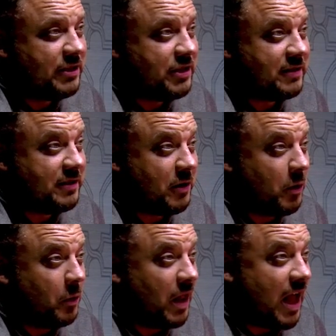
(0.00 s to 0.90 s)
adjusted their
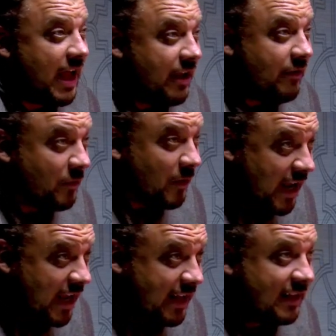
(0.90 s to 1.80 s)
whole life,
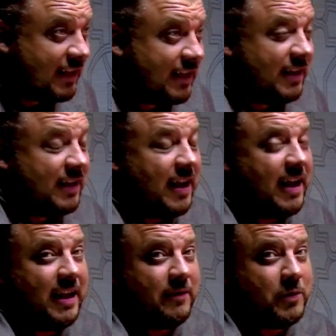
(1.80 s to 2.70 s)
right? Absolutely. Yeah.
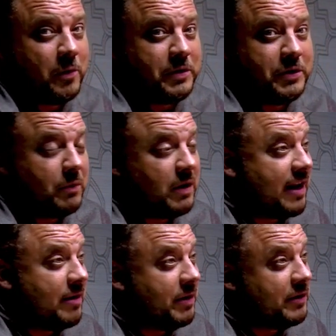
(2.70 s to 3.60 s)
And of course, you were
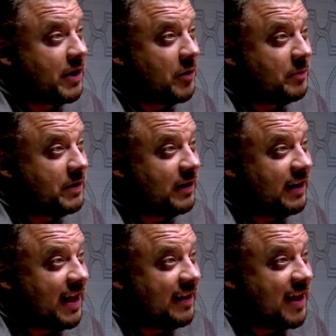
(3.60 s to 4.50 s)
kind of building a home during
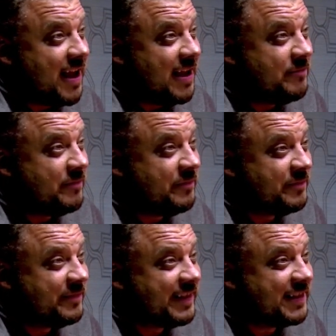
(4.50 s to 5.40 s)
that time. Oh
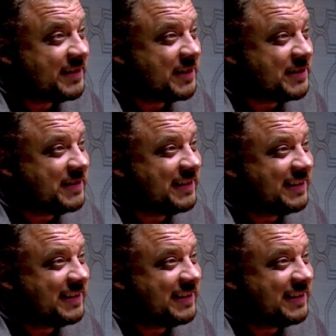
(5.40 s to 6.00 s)
yeah. So